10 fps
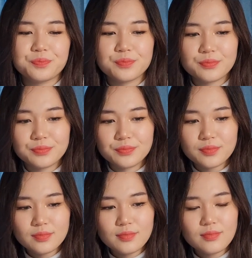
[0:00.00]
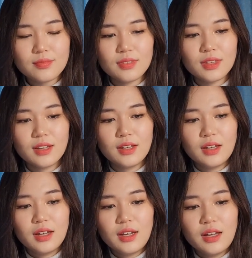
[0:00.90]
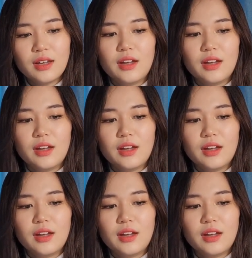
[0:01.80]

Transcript: (silence)